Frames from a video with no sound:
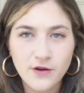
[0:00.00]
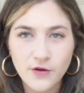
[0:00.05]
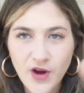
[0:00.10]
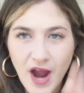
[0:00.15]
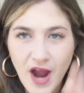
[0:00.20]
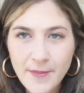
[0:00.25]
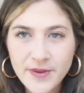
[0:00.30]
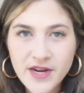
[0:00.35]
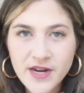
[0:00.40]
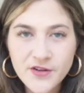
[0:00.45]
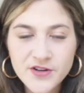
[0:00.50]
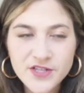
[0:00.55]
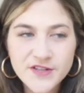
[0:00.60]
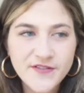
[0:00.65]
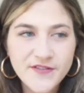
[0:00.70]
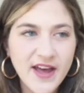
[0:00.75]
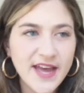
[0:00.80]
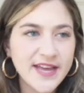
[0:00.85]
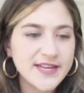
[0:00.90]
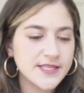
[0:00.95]
Go grab another
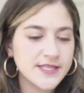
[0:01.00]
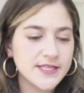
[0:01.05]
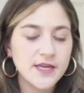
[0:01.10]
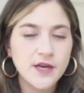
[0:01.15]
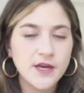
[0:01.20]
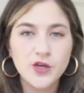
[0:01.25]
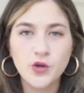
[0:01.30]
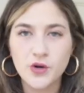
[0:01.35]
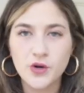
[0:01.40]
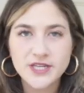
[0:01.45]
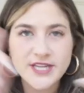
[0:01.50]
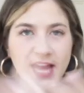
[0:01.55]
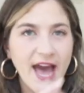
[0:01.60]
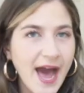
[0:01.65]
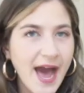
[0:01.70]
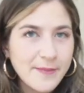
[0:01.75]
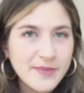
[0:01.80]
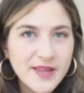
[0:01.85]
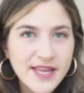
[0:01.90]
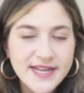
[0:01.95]
device, your
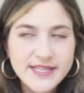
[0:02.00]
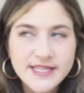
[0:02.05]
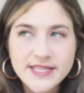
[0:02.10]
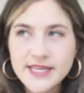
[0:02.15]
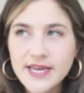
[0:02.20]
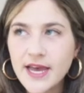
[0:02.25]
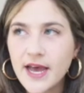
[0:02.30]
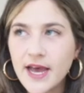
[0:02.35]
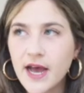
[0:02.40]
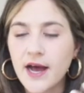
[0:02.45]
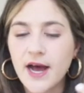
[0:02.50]
tablet.